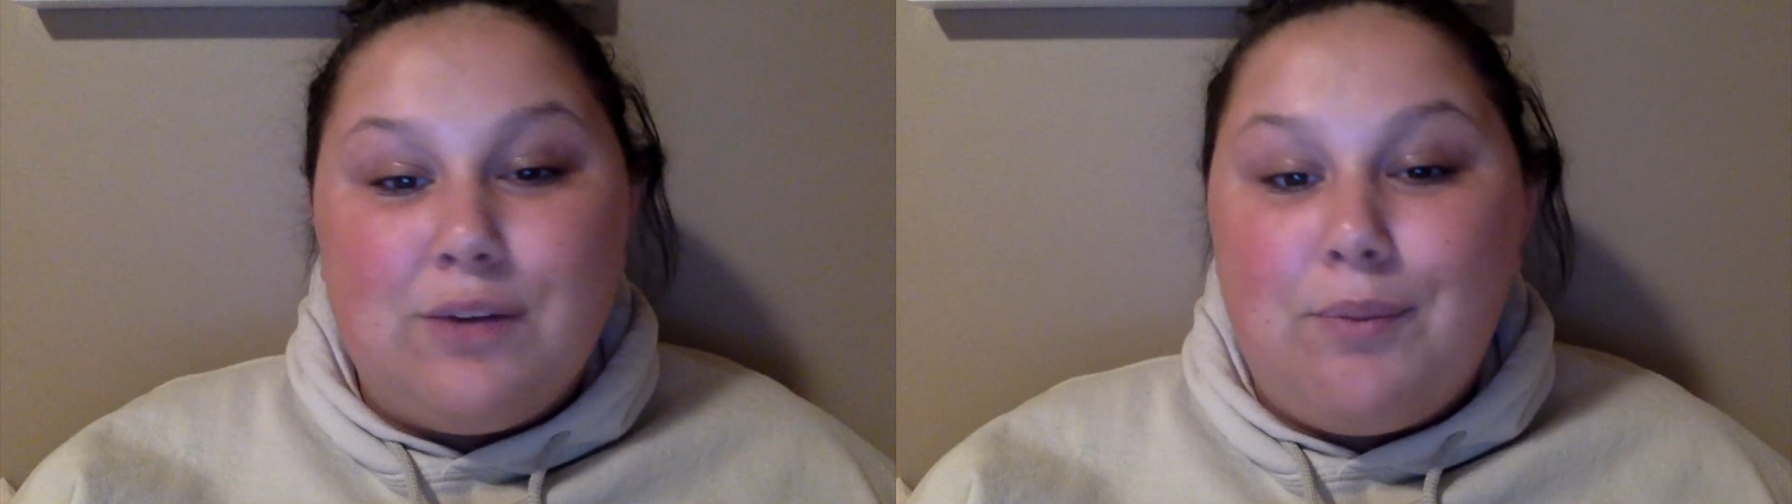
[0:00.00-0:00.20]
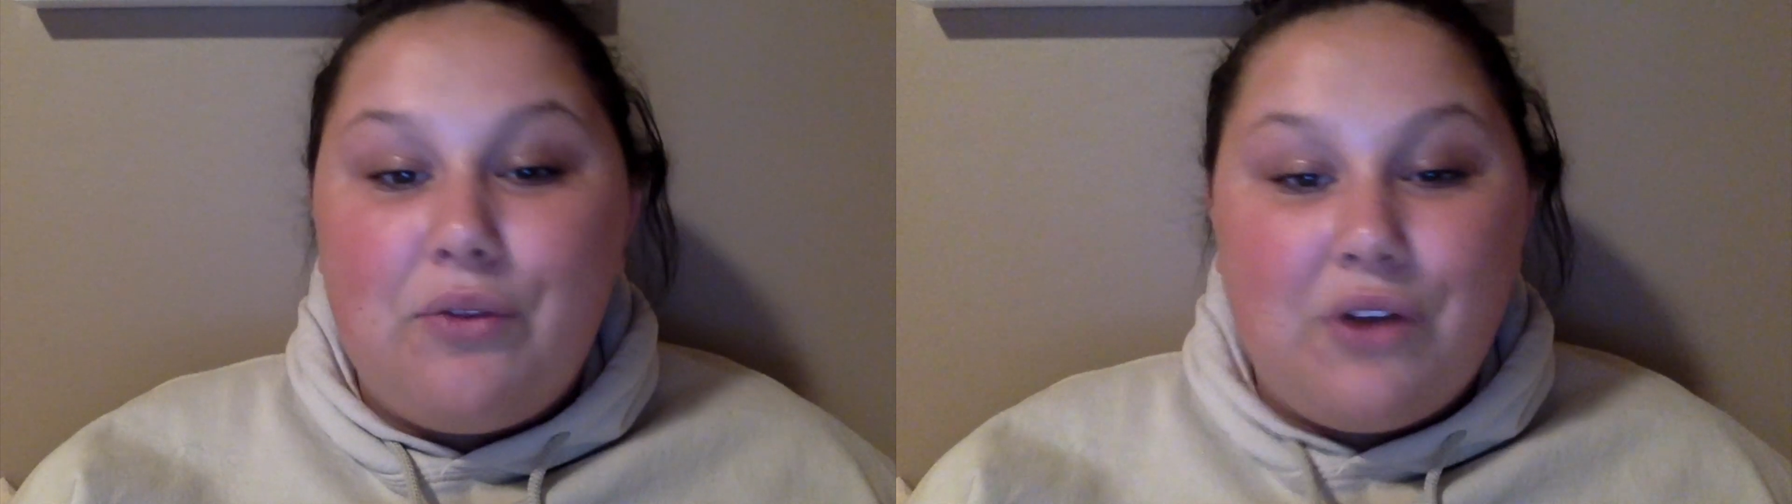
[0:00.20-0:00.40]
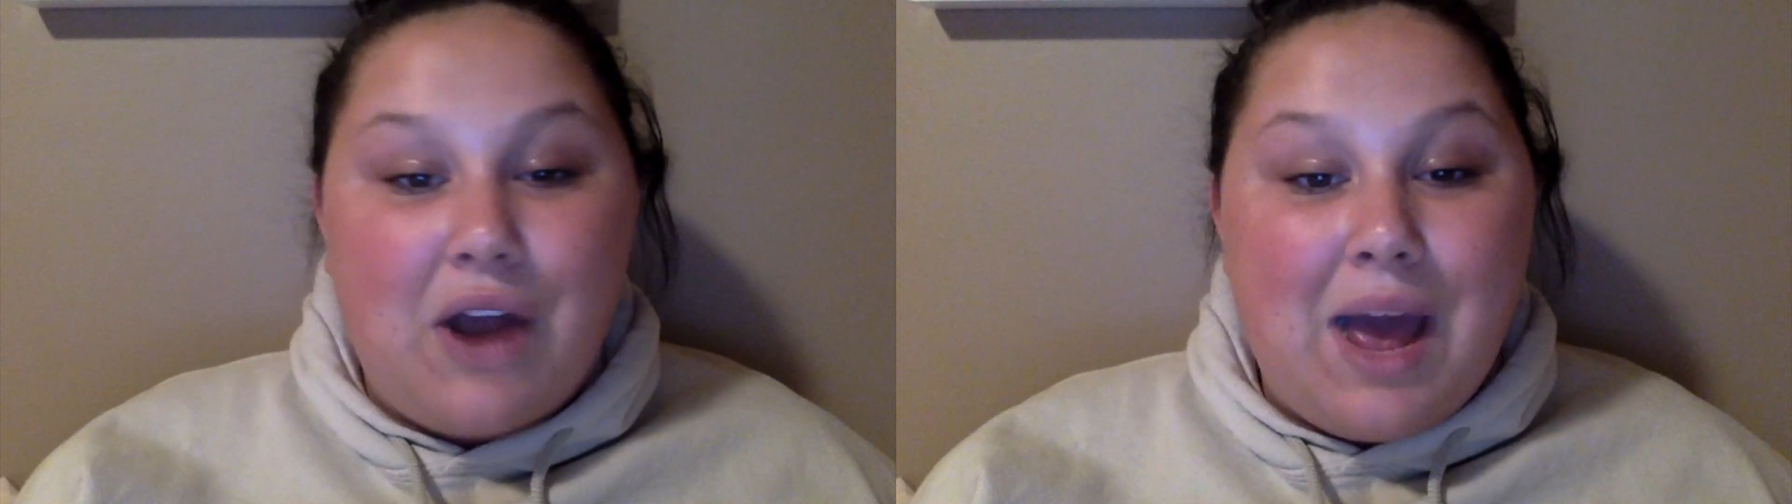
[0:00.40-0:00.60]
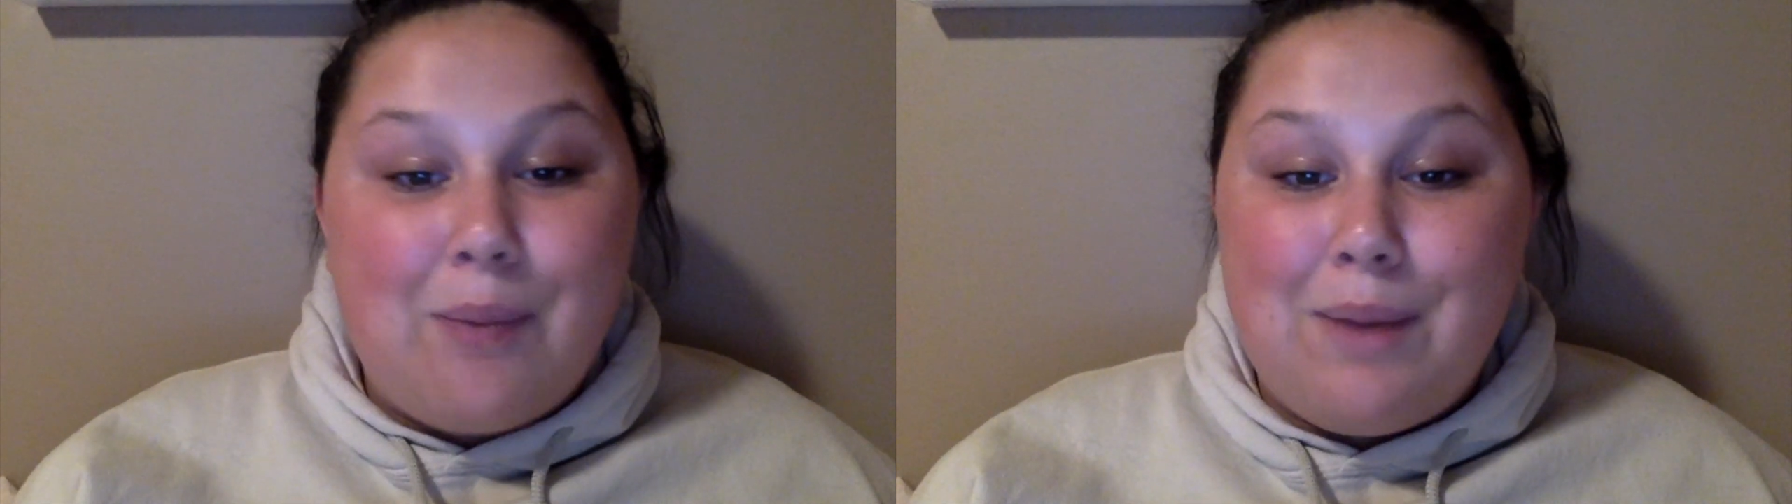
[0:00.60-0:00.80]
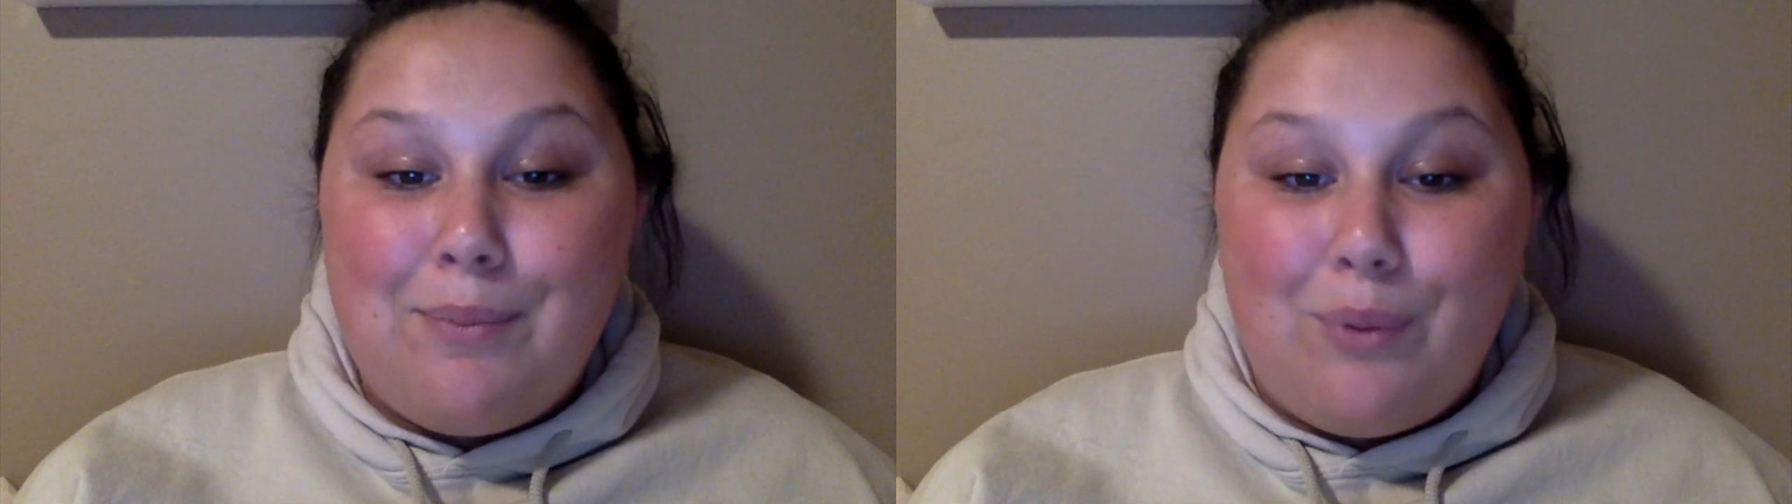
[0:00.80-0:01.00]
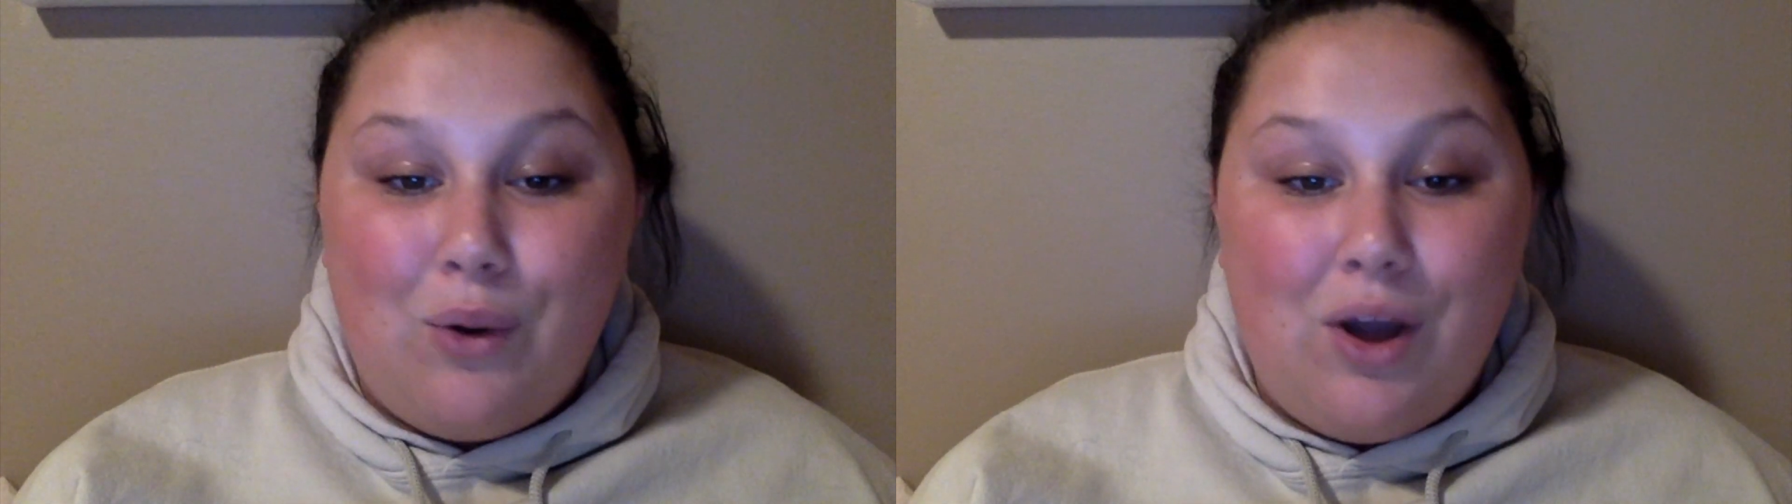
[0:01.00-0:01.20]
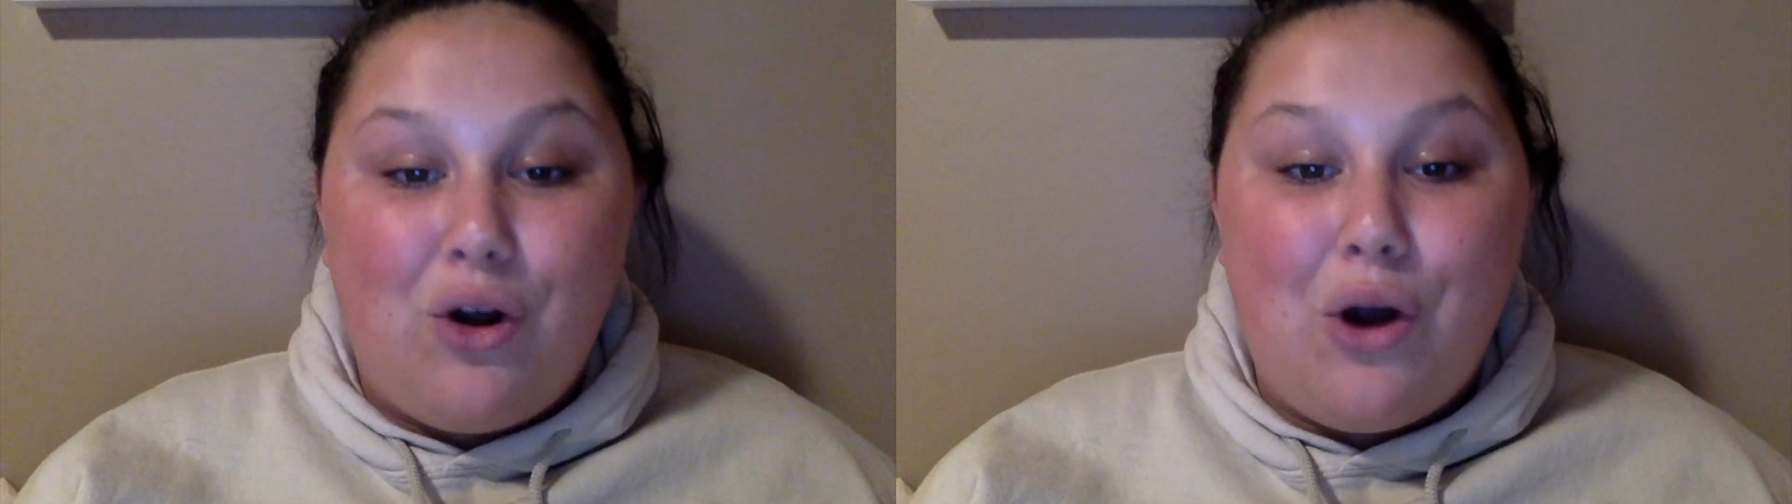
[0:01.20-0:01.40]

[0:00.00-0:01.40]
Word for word: Both are at Bay Boyle.